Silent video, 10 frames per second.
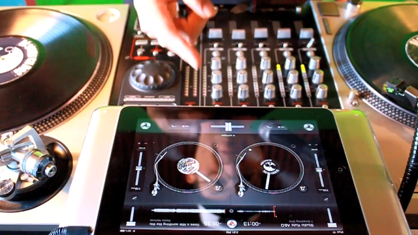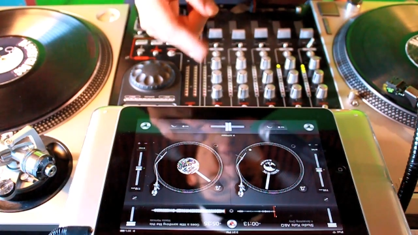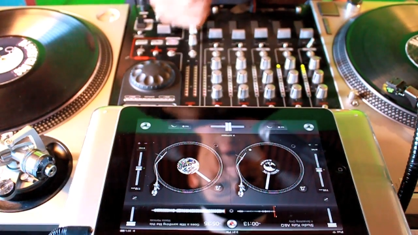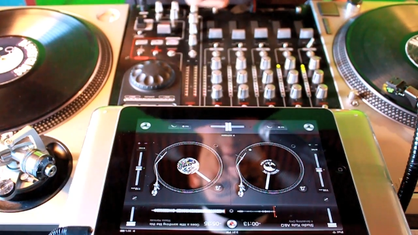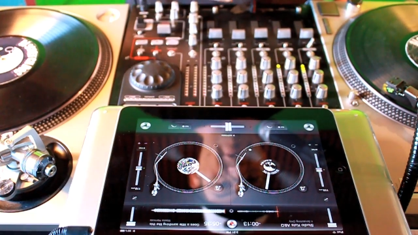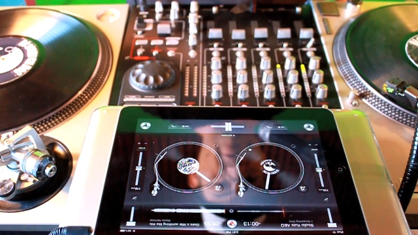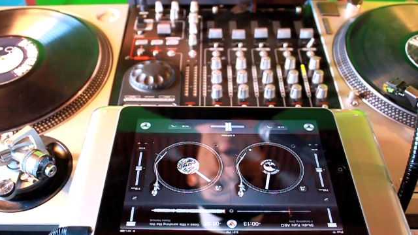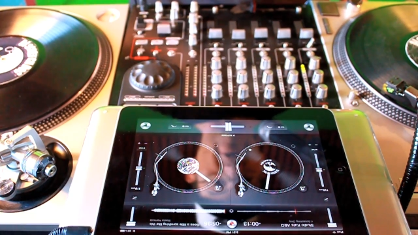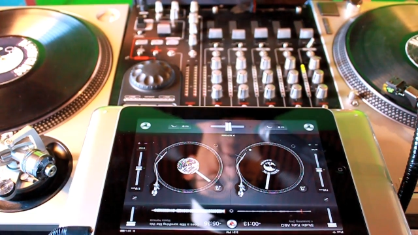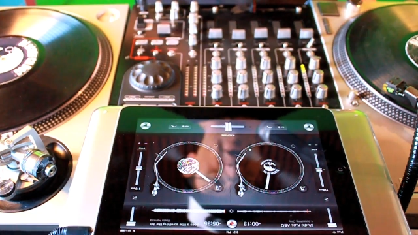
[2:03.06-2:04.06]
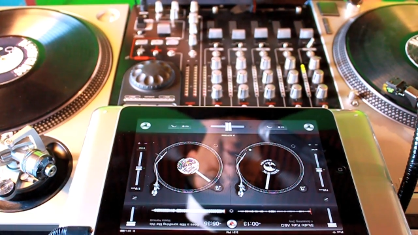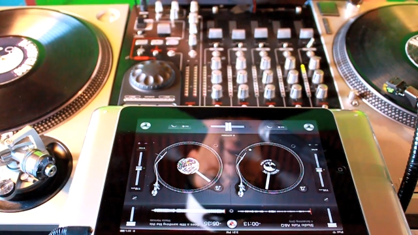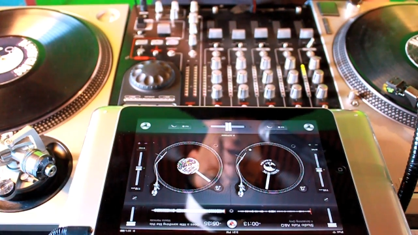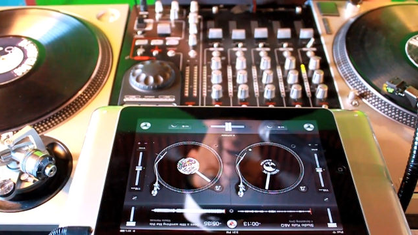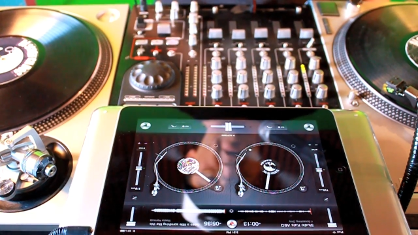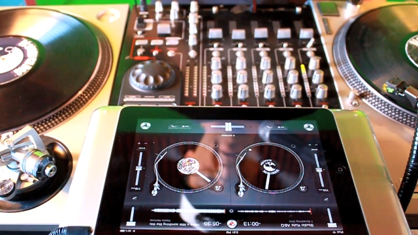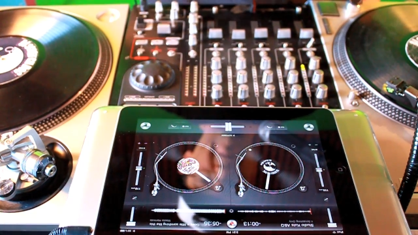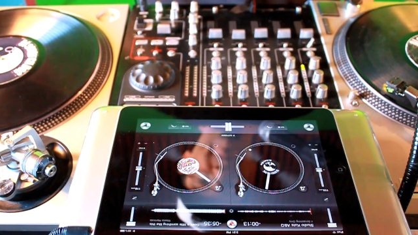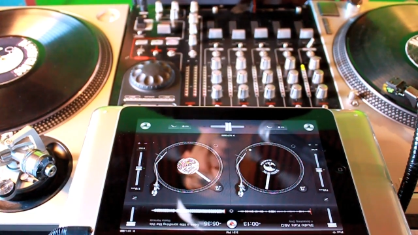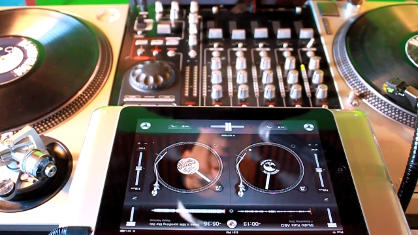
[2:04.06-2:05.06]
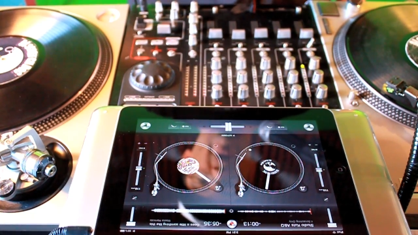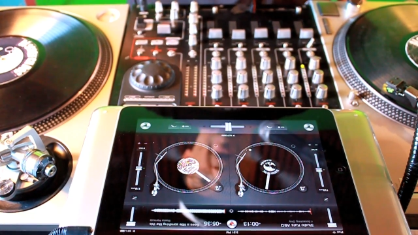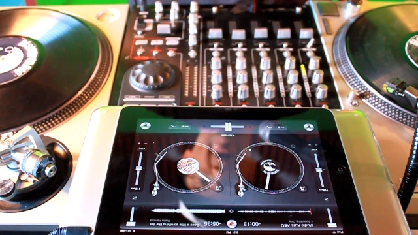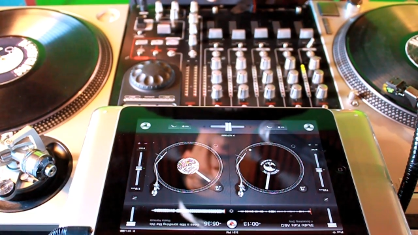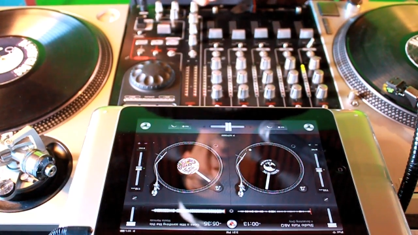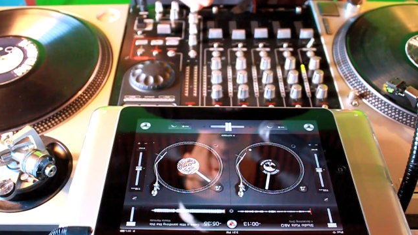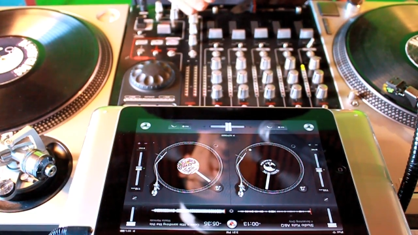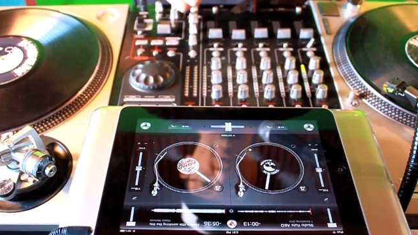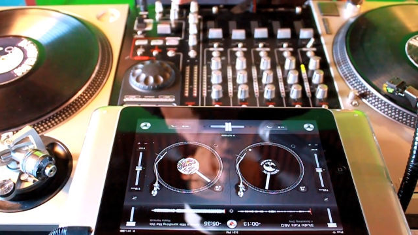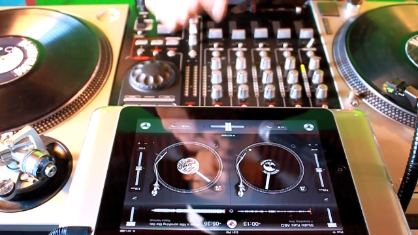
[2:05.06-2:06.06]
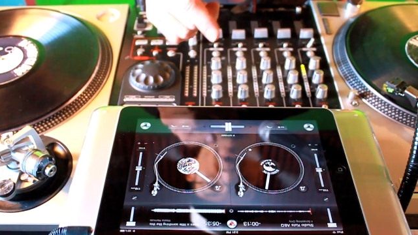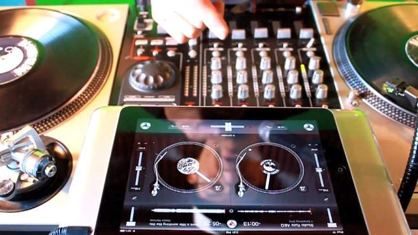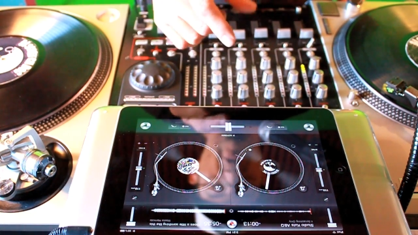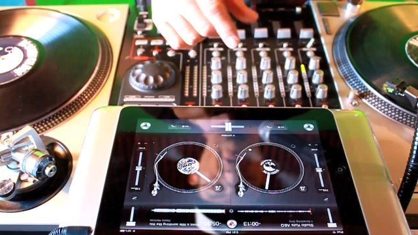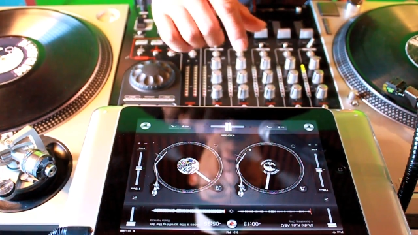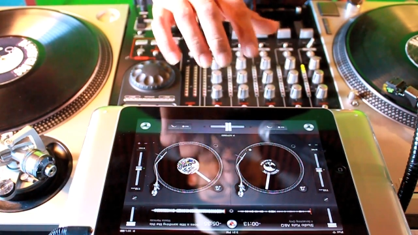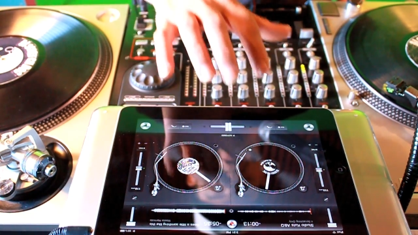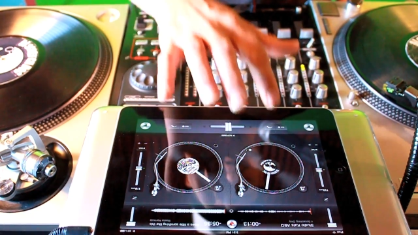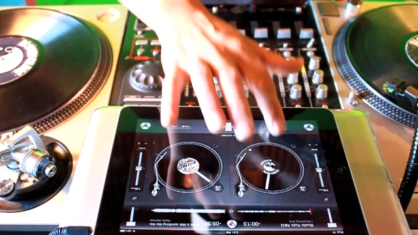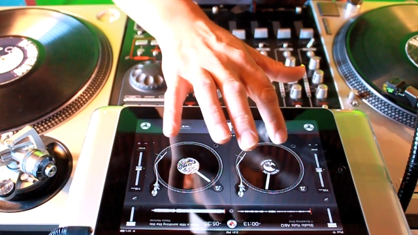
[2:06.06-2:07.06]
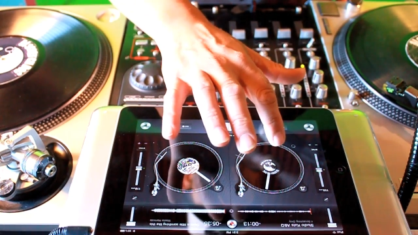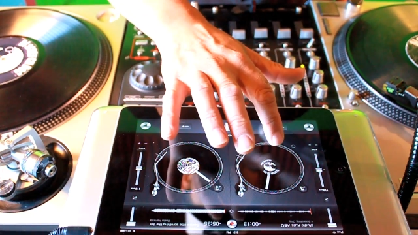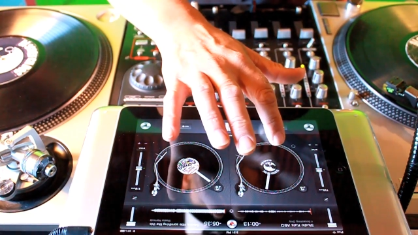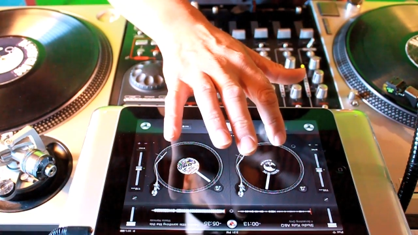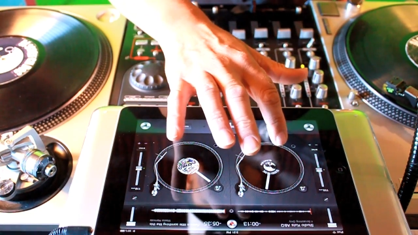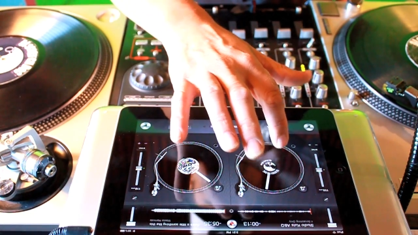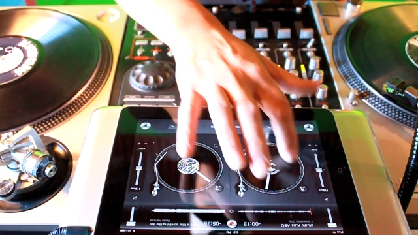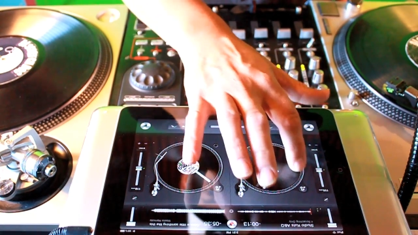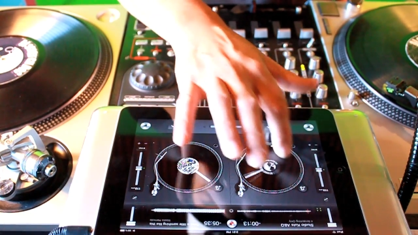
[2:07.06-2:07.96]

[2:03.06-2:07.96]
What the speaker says: [unreadable: no face in view]